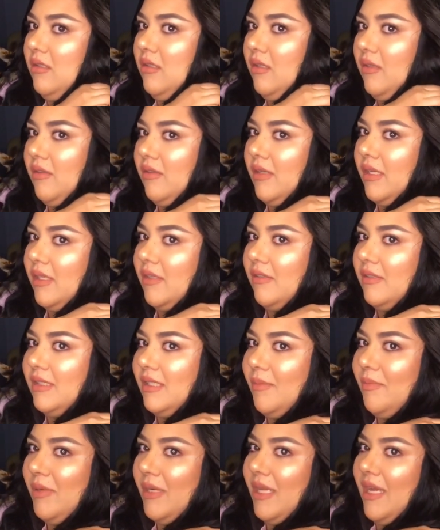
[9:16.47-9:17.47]
so it
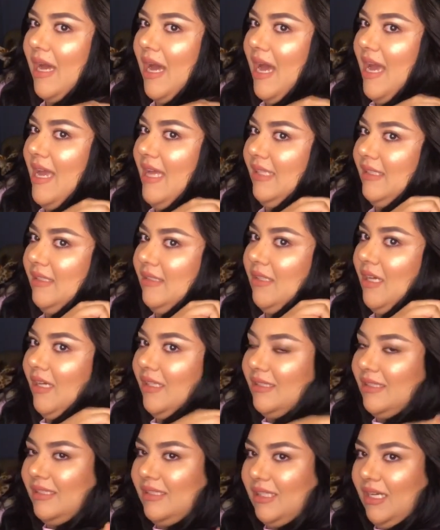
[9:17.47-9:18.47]
goes up pretty high. It's
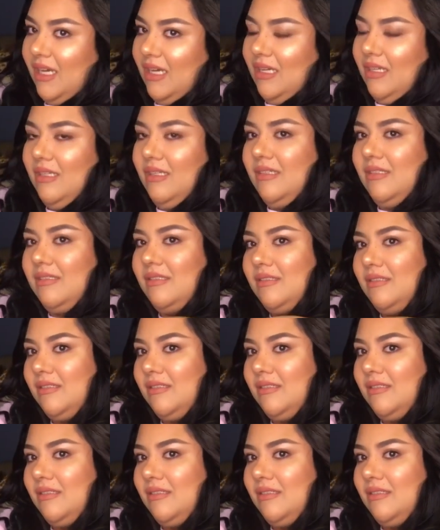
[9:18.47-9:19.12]
not done.